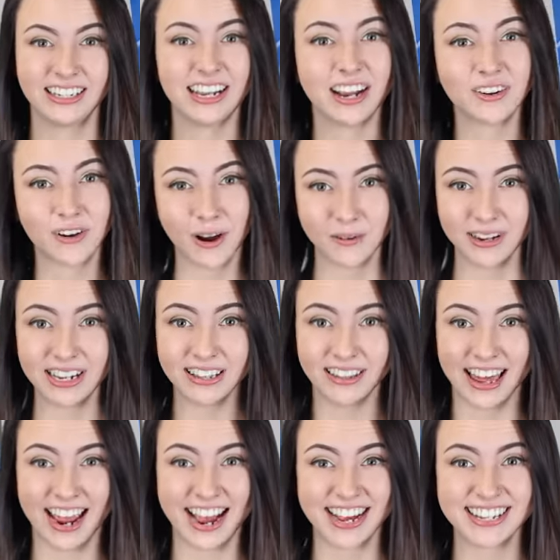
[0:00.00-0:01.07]
Dichroic
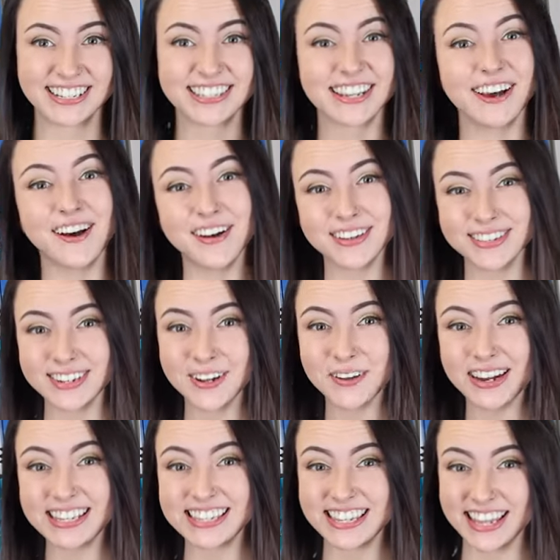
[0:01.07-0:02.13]
glass, also known as